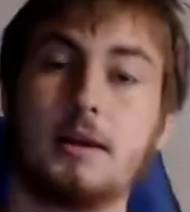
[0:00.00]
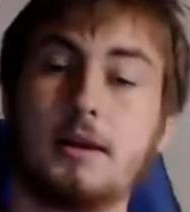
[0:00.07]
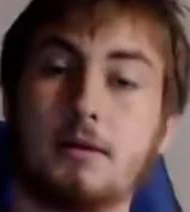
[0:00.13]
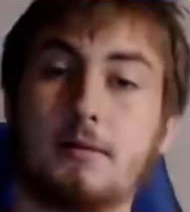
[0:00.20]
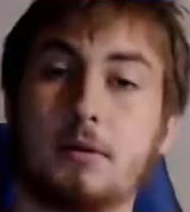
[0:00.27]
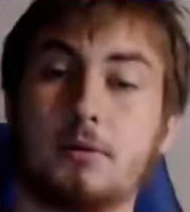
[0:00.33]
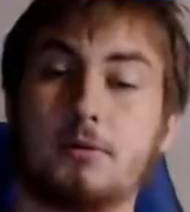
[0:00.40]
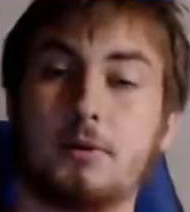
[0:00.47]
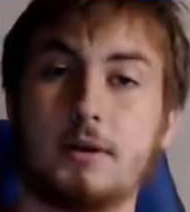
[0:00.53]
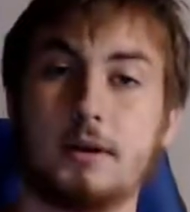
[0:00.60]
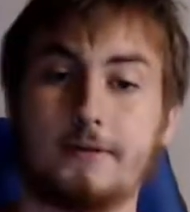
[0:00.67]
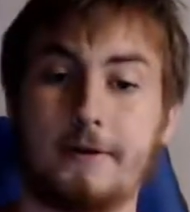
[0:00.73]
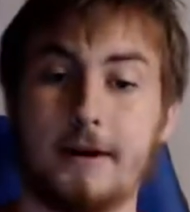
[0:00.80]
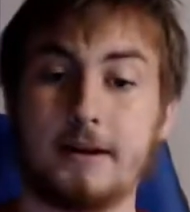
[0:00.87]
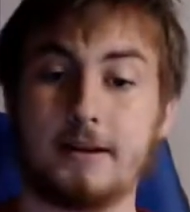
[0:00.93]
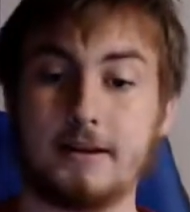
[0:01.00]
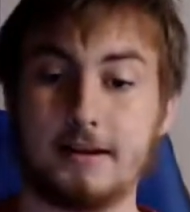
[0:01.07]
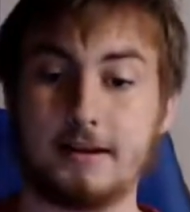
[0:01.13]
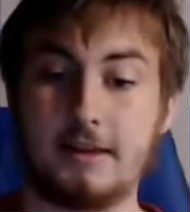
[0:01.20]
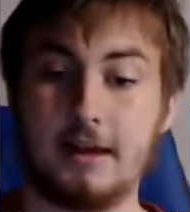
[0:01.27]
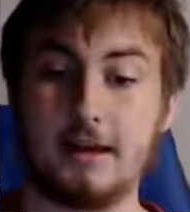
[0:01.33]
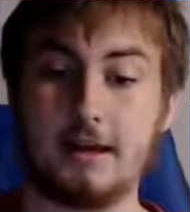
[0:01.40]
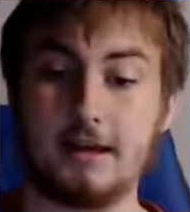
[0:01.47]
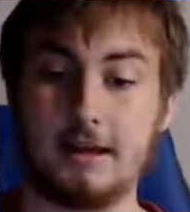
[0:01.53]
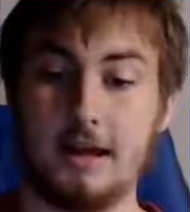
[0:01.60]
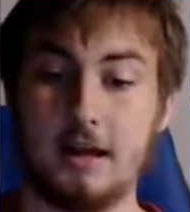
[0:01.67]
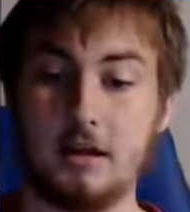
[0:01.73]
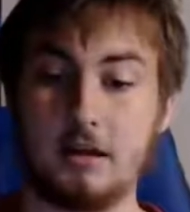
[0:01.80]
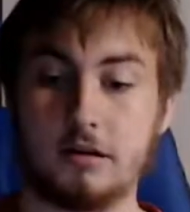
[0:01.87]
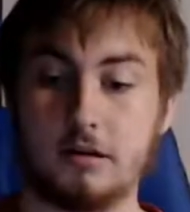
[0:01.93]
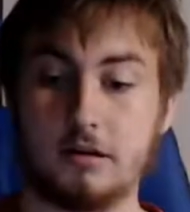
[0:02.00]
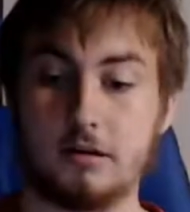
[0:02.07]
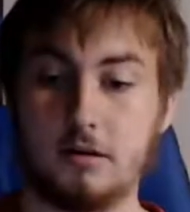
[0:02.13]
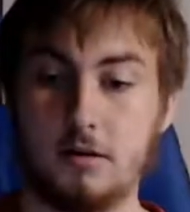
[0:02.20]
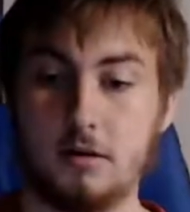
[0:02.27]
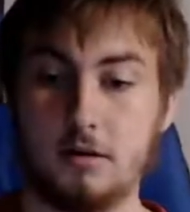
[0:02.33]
between, if I had to take a guess,